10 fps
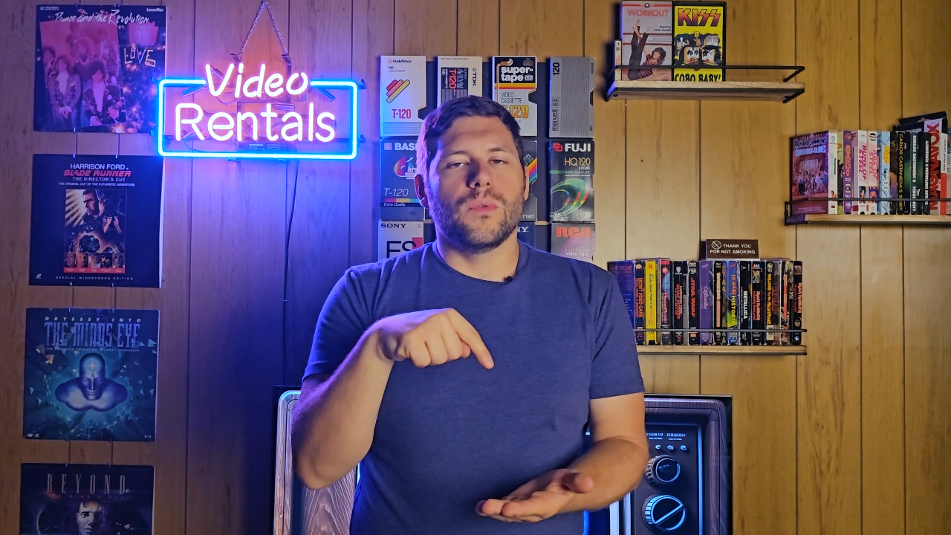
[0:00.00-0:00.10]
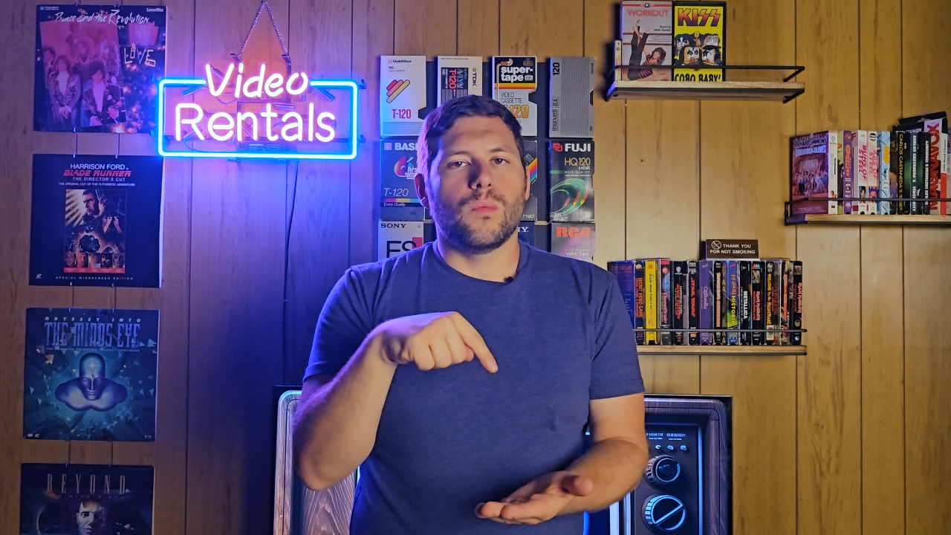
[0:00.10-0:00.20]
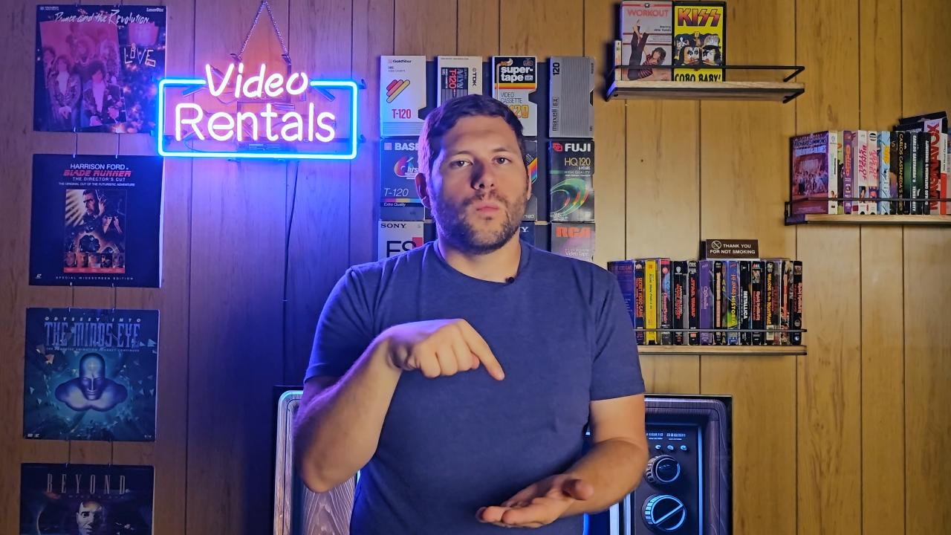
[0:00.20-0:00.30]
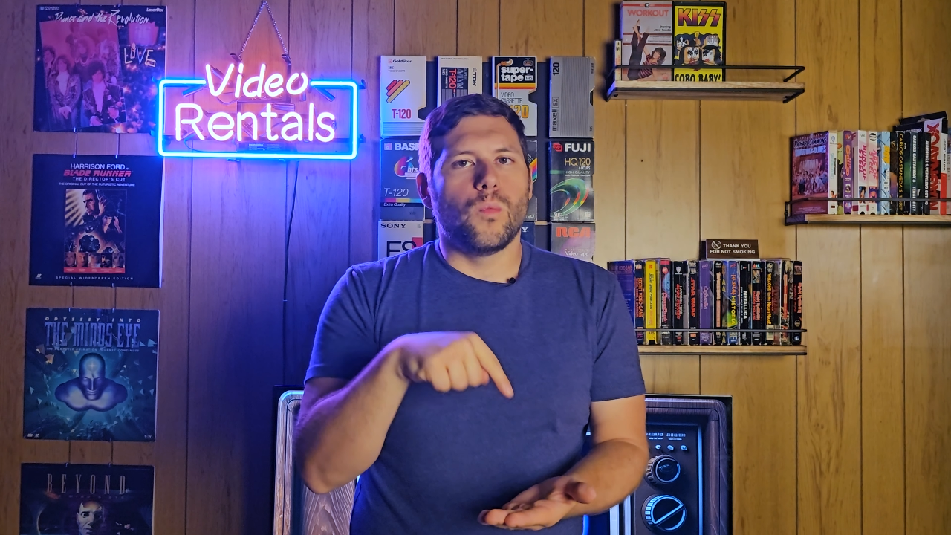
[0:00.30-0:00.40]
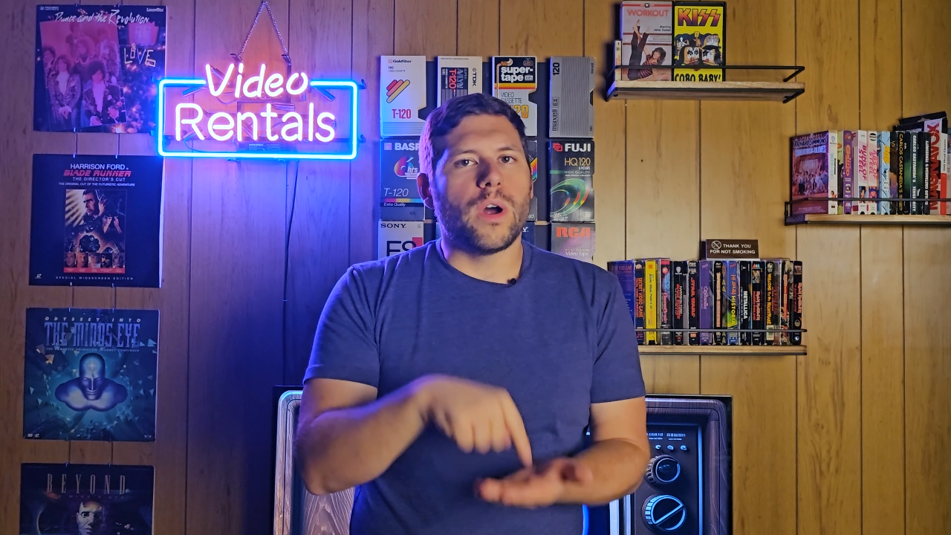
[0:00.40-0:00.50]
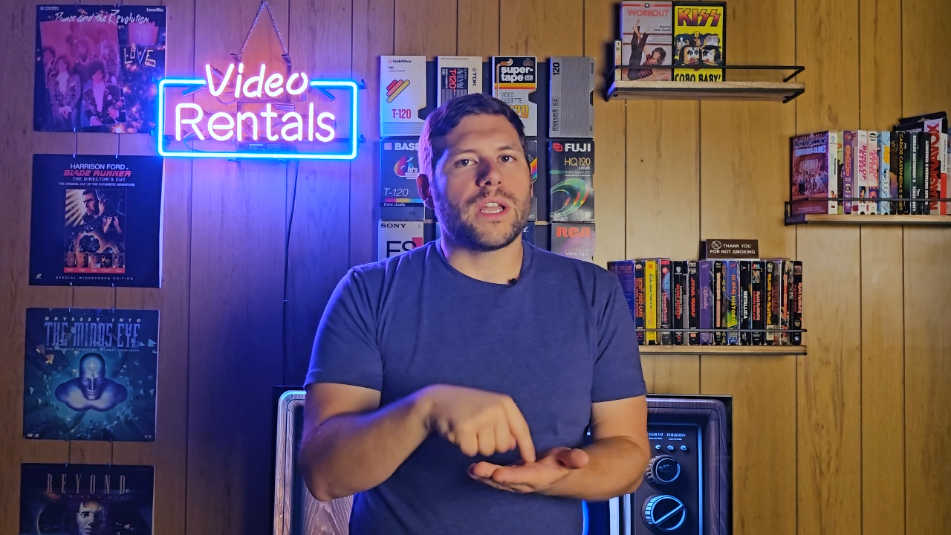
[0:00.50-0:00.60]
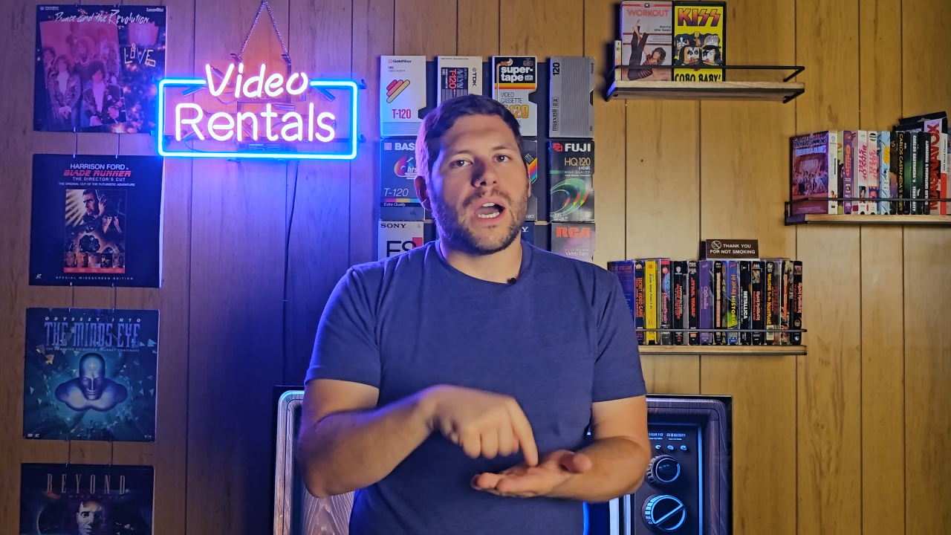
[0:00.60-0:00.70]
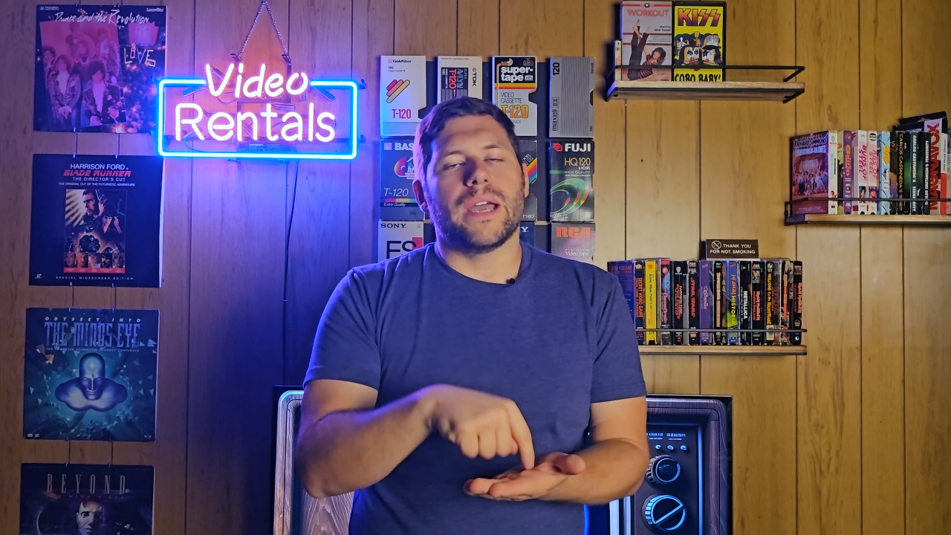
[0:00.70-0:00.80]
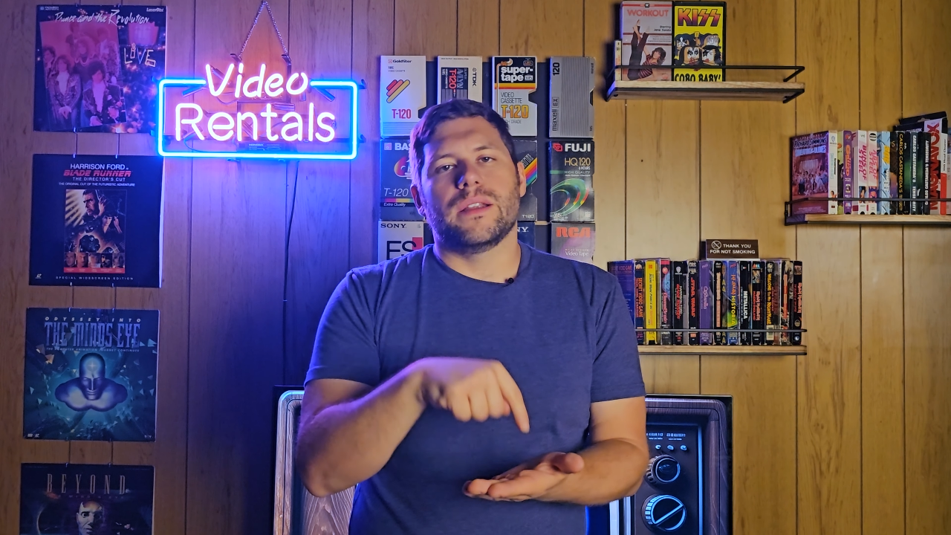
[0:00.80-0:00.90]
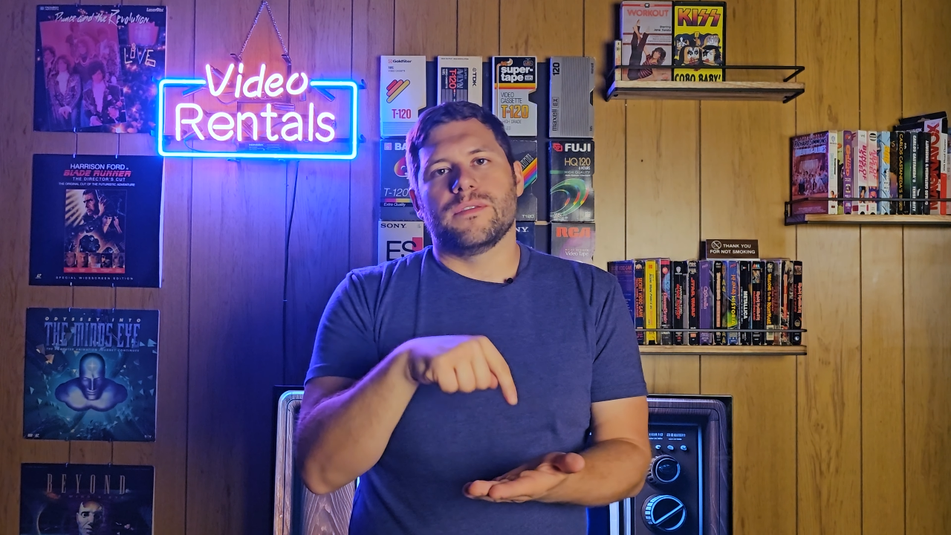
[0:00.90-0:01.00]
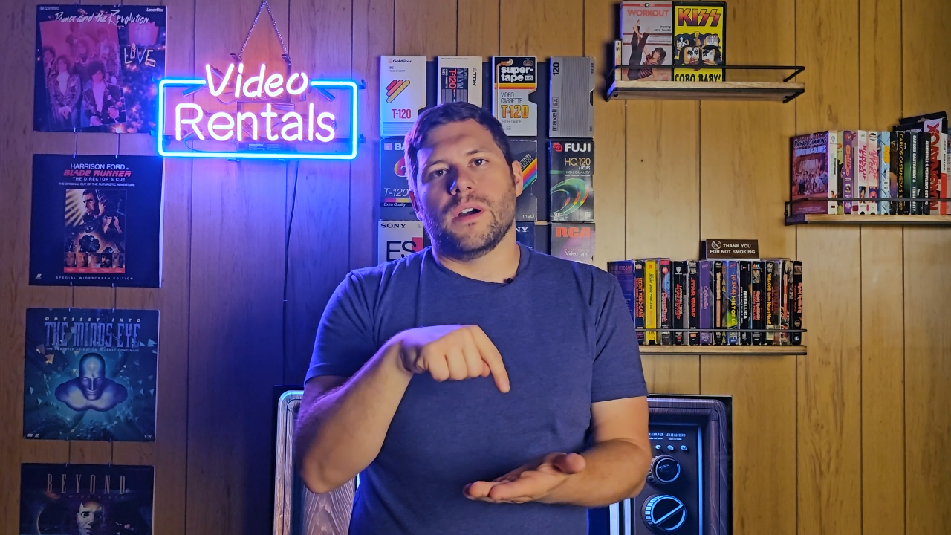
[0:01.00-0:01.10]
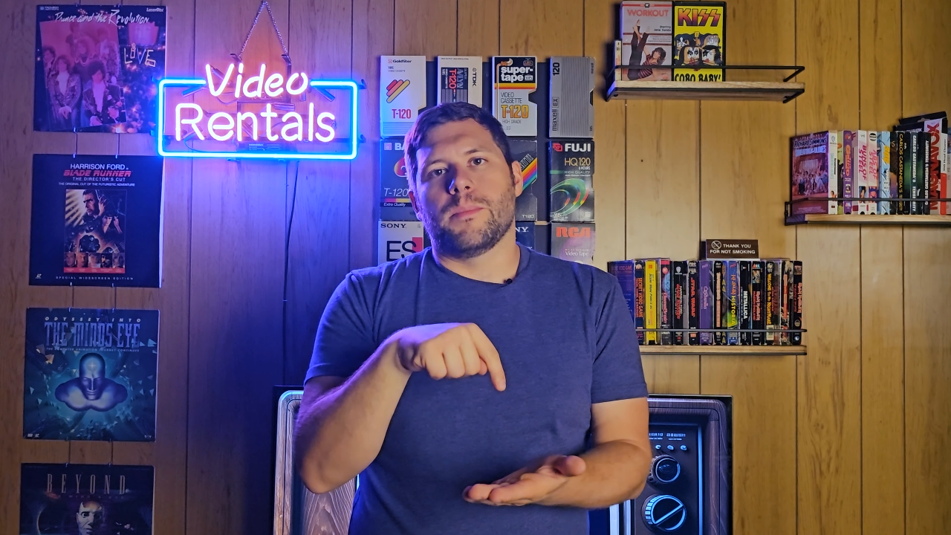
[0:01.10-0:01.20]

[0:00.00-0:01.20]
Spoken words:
what kind of a